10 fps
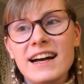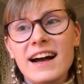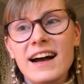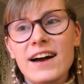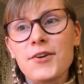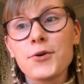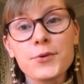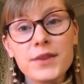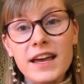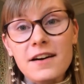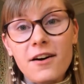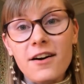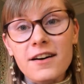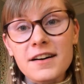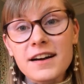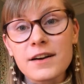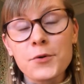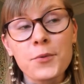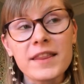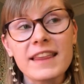uh, who they are,
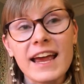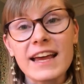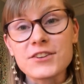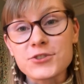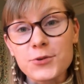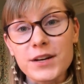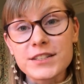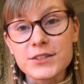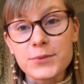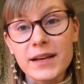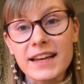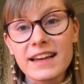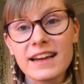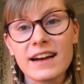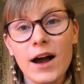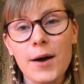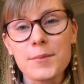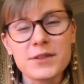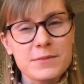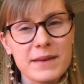what they enjoy doing,
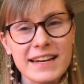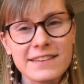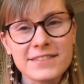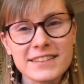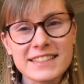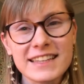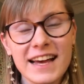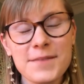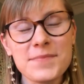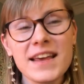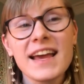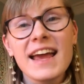um, what's meaningful to them,